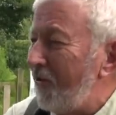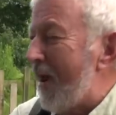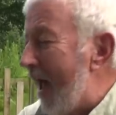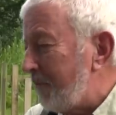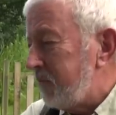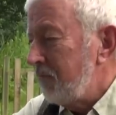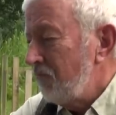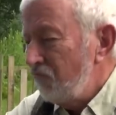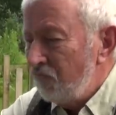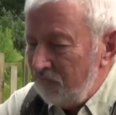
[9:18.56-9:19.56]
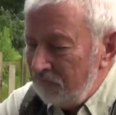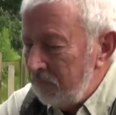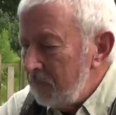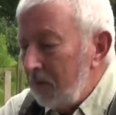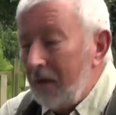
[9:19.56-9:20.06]
Knapp? Hmm.
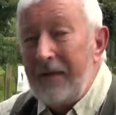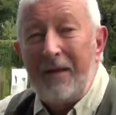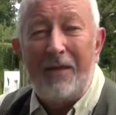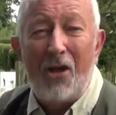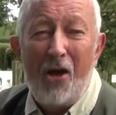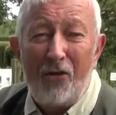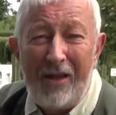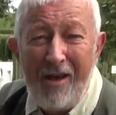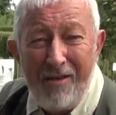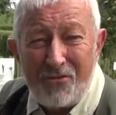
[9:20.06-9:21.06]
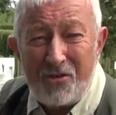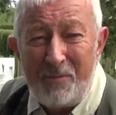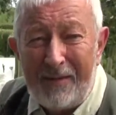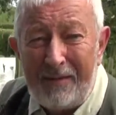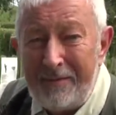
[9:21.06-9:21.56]
And he'd hardly answer
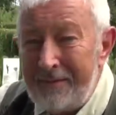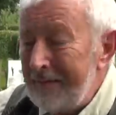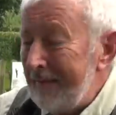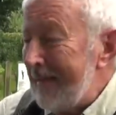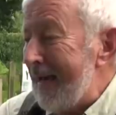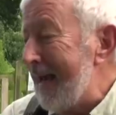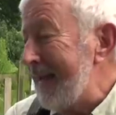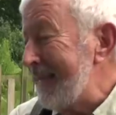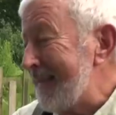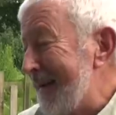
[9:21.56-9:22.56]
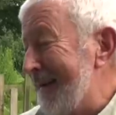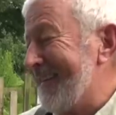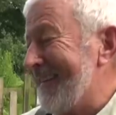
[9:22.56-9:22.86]
me and uh,